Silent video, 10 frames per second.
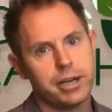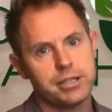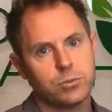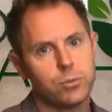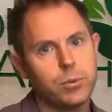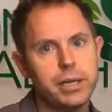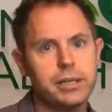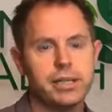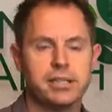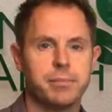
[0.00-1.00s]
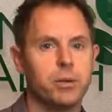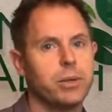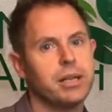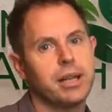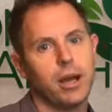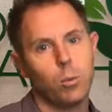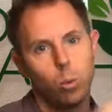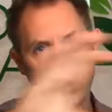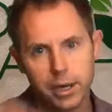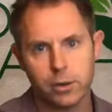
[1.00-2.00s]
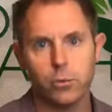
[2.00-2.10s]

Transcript: is really something we need to help work in